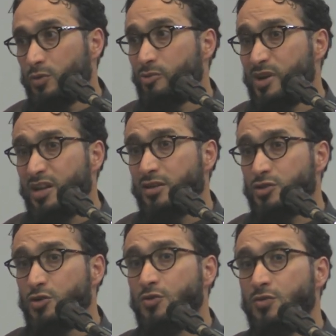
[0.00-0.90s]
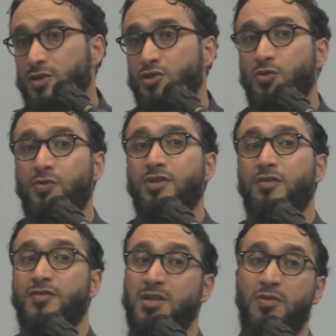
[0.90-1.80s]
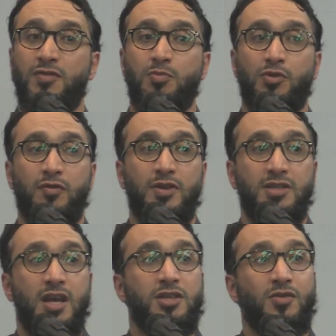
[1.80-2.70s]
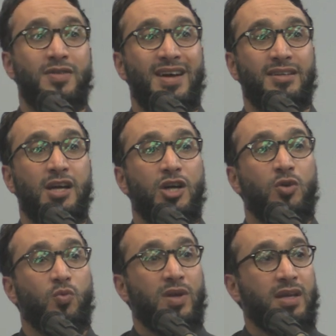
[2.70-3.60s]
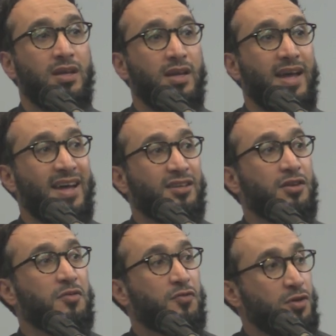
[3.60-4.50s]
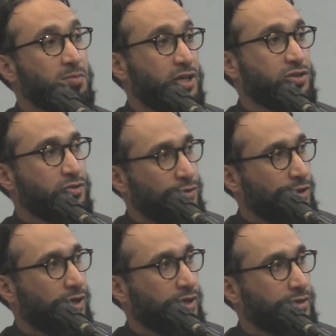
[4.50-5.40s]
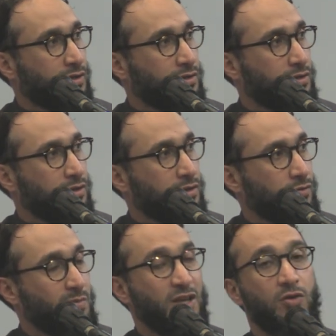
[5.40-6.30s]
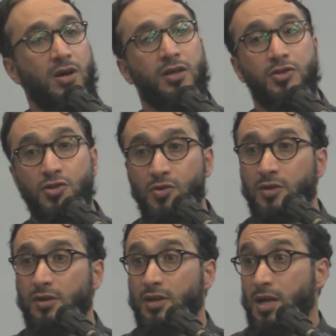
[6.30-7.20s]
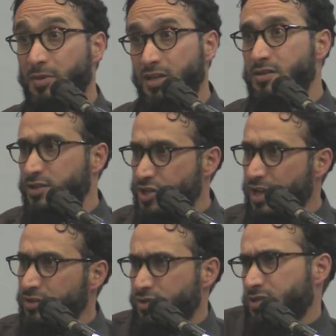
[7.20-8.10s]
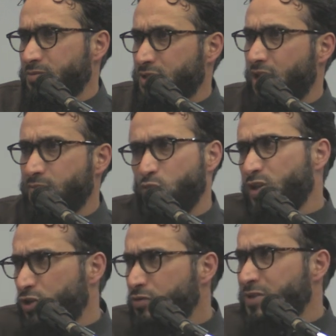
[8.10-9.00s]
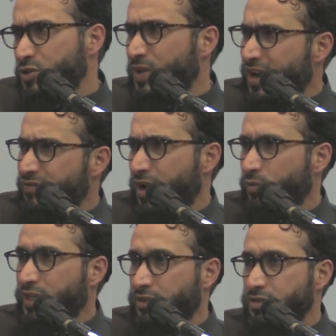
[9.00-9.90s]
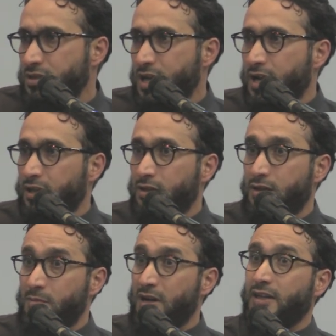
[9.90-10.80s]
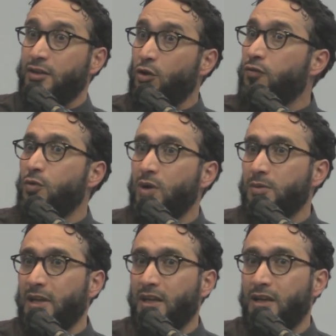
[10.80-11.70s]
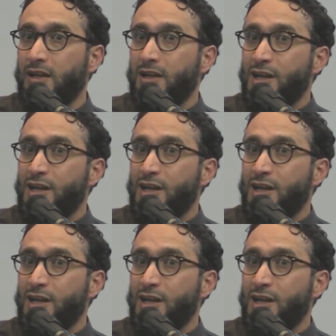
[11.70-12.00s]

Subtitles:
And we relate to you the stories of some of the prophets so that we add firmness to your heart. We make your heart stronger. Because the challenge is sometimes we're humans, we have that weakness, and they might get overwhelming.